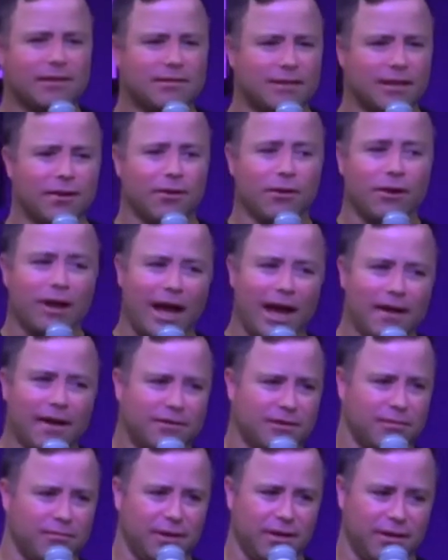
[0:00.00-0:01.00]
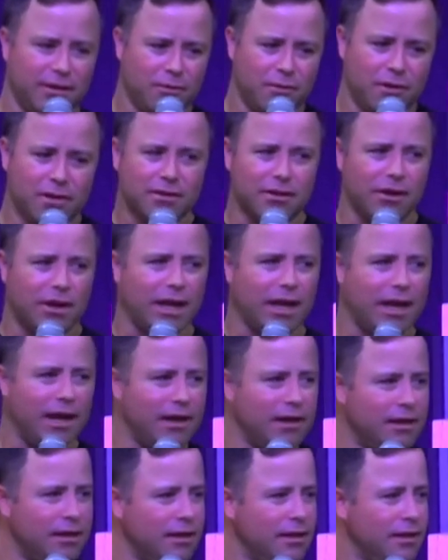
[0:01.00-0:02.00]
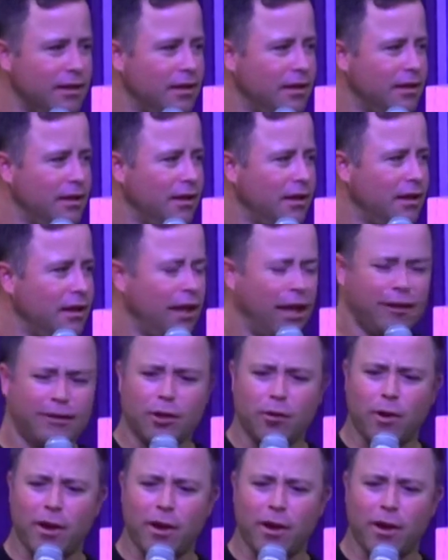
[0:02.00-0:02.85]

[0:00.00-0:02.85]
see, you lied to me. You weren't okay. He said,